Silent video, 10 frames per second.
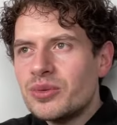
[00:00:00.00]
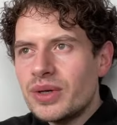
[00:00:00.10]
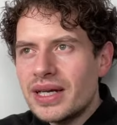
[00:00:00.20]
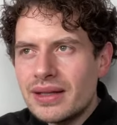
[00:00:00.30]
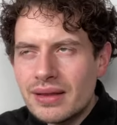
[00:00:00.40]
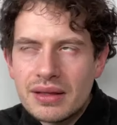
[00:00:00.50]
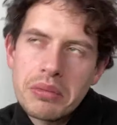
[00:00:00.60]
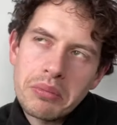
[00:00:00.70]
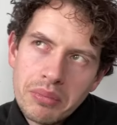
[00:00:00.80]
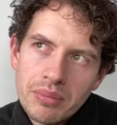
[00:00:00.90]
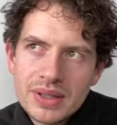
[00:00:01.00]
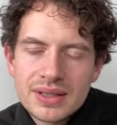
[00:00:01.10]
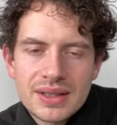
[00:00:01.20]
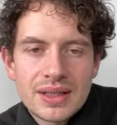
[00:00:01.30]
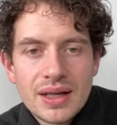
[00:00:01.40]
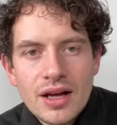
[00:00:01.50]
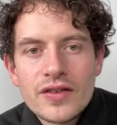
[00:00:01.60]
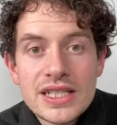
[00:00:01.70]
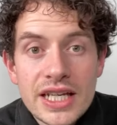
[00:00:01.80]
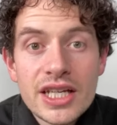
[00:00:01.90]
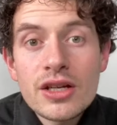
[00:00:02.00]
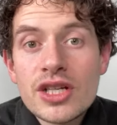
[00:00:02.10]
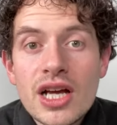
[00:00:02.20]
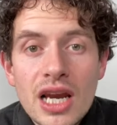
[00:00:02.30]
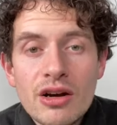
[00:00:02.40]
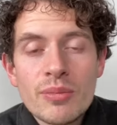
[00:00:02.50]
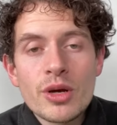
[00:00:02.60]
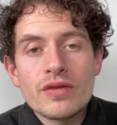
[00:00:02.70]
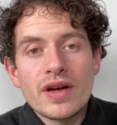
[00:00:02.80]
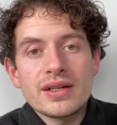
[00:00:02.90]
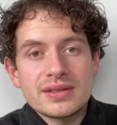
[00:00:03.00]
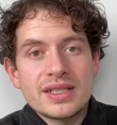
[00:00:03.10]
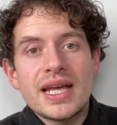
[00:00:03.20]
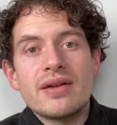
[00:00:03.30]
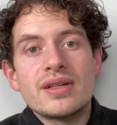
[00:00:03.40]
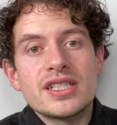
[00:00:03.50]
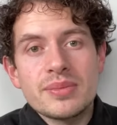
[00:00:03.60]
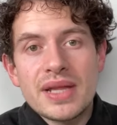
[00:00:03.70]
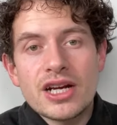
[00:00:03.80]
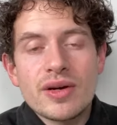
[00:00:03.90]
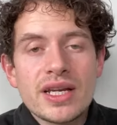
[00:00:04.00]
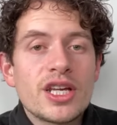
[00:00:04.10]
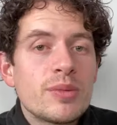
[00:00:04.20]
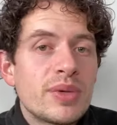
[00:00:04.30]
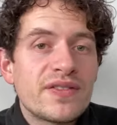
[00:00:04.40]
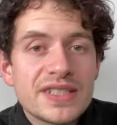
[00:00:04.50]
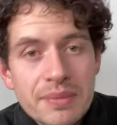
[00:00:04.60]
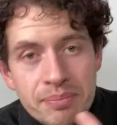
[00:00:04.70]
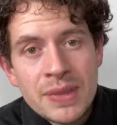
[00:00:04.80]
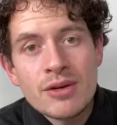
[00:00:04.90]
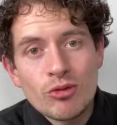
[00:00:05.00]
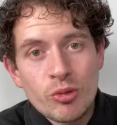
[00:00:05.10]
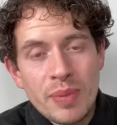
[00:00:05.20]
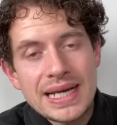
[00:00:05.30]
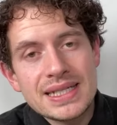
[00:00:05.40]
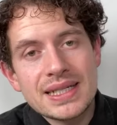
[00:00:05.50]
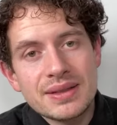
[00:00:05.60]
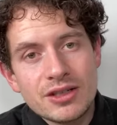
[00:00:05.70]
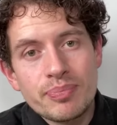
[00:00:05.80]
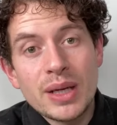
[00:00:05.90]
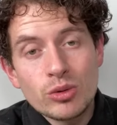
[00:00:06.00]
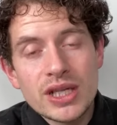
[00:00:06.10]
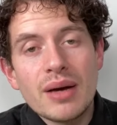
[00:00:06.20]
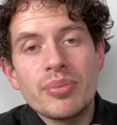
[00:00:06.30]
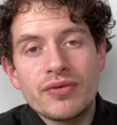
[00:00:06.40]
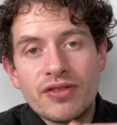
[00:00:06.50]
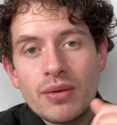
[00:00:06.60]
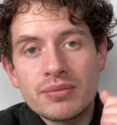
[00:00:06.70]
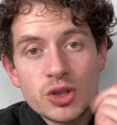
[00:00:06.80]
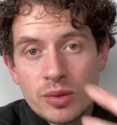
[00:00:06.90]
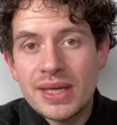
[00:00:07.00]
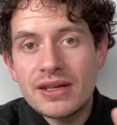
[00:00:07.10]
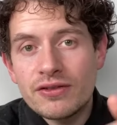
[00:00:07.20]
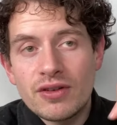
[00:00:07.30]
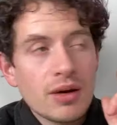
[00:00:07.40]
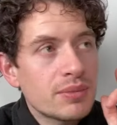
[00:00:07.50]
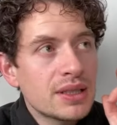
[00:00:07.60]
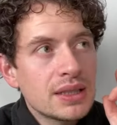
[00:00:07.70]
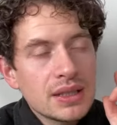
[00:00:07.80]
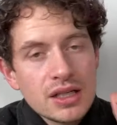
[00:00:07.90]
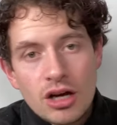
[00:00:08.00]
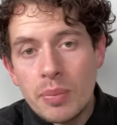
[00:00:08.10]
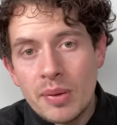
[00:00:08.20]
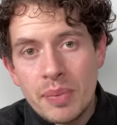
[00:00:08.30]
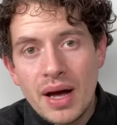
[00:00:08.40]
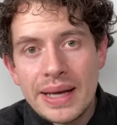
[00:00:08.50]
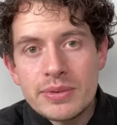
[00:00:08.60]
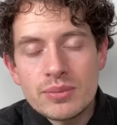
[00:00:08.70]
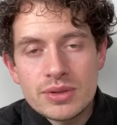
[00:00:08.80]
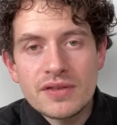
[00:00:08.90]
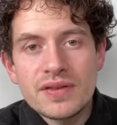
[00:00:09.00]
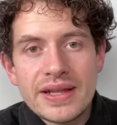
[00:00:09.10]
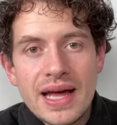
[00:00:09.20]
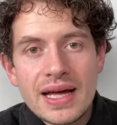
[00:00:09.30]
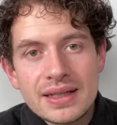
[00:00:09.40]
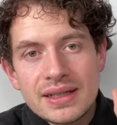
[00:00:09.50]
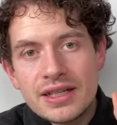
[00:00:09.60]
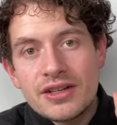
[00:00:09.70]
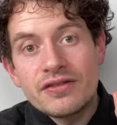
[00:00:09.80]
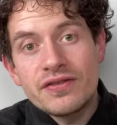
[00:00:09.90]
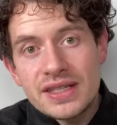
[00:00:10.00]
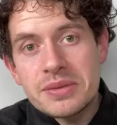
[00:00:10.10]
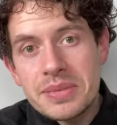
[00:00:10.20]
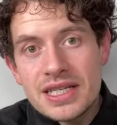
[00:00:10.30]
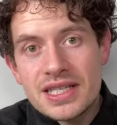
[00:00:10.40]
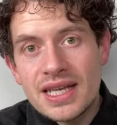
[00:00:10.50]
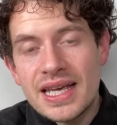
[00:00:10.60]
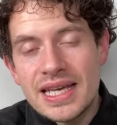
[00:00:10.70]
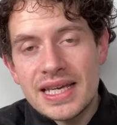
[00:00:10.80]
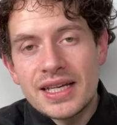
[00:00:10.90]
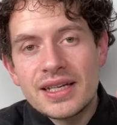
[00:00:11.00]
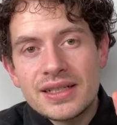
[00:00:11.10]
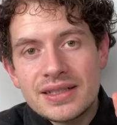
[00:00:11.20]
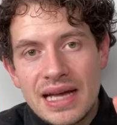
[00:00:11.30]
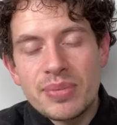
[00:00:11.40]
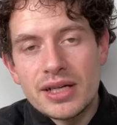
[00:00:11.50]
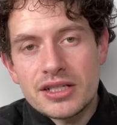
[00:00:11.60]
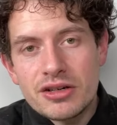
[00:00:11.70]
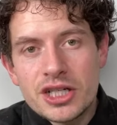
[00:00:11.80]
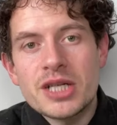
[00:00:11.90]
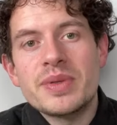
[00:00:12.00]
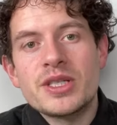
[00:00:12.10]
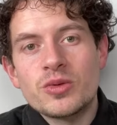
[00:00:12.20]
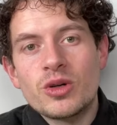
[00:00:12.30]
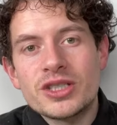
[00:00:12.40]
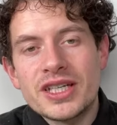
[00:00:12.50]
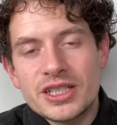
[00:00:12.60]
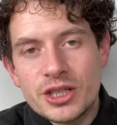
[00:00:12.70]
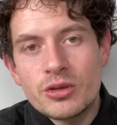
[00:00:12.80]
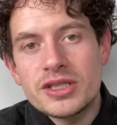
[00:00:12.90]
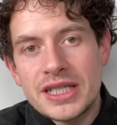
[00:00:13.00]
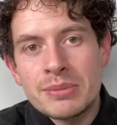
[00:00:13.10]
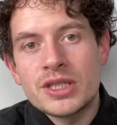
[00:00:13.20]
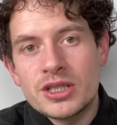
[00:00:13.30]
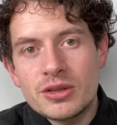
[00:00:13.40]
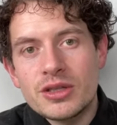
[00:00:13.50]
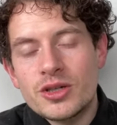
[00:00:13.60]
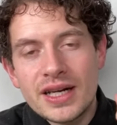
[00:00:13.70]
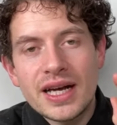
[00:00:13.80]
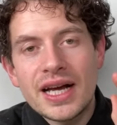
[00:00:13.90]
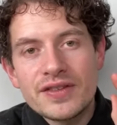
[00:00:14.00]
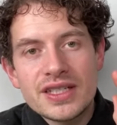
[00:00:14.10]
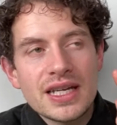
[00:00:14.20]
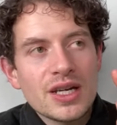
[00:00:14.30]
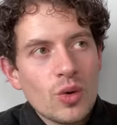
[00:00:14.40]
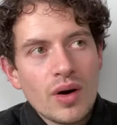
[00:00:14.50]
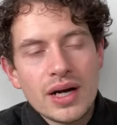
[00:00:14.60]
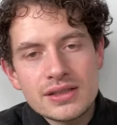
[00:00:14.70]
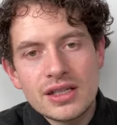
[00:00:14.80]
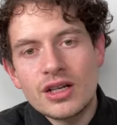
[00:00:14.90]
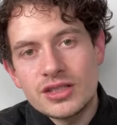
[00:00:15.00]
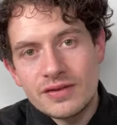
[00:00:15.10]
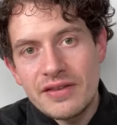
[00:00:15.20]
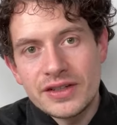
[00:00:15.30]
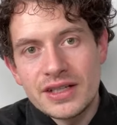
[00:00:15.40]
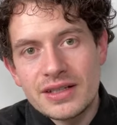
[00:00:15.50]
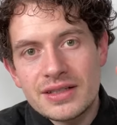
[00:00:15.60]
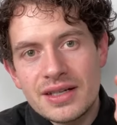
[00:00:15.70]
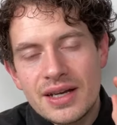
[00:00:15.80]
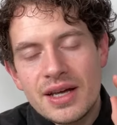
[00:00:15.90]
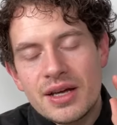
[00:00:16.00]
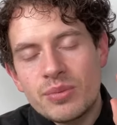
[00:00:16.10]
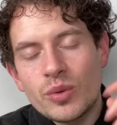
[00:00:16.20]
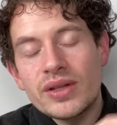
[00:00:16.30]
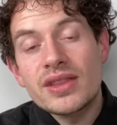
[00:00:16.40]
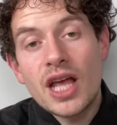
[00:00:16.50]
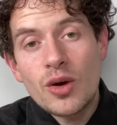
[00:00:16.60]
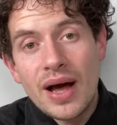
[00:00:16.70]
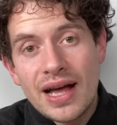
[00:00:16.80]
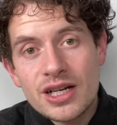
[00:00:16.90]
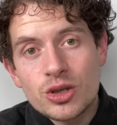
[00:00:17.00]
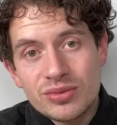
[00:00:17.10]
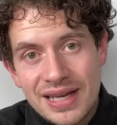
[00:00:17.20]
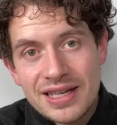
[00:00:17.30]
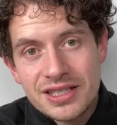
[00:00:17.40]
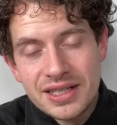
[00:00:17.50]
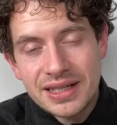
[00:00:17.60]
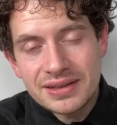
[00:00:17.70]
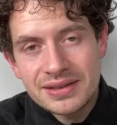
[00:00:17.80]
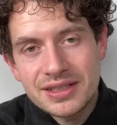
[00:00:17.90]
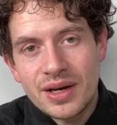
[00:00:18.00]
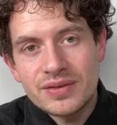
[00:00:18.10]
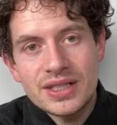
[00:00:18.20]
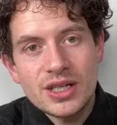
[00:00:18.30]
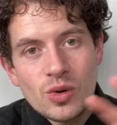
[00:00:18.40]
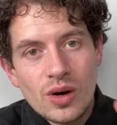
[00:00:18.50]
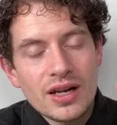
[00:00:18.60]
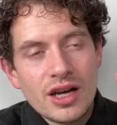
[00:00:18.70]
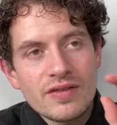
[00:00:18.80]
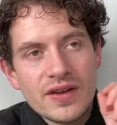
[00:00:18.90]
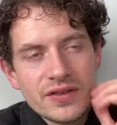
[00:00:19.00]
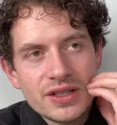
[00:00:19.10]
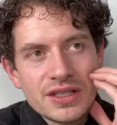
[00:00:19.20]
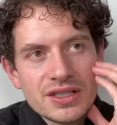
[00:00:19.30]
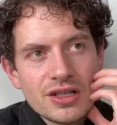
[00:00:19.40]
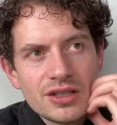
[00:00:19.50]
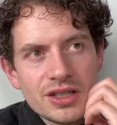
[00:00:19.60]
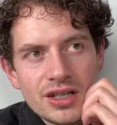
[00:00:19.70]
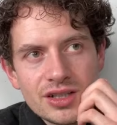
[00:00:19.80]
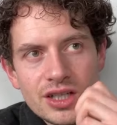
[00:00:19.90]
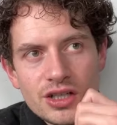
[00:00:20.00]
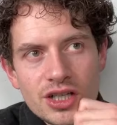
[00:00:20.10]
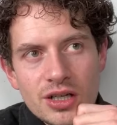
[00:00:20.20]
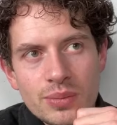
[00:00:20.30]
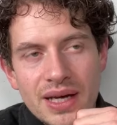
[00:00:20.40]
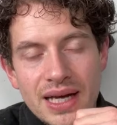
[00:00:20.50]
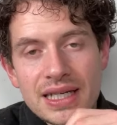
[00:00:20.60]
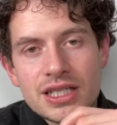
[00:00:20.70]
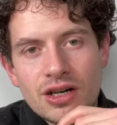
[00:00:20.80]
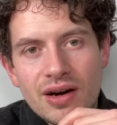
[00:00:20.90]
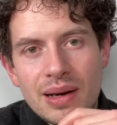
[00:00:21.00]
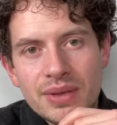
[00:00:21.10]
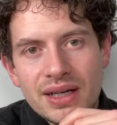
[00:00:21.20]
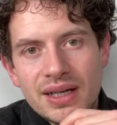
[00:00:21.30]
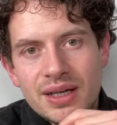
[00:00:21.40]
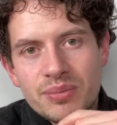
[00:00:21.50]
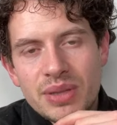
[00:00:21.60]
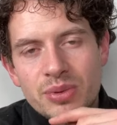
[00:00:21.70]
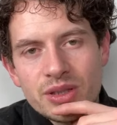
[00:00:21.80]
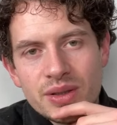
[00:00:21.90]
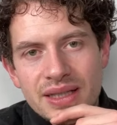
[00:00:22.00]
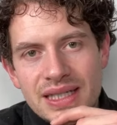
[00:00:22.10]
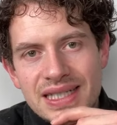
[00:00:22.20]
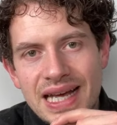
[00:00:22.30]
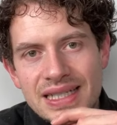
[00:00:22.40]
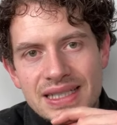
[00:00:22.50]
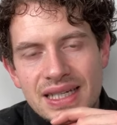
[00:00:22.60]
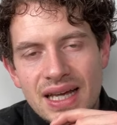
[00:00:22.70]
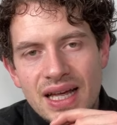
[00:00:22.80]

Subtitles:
with. Obviously, you can use a colour remover to get rid of some of that green hue, but if it's a mineral-based build-up from swimming, from copper pipes, from stuff like that, vitamin C tablets crushed up into water do seem to do the trick. I have seen quite a lot of evidence, but with no actual testing. So I've seen quite a lot of evidence on YouTube and Instagram, people doing these tests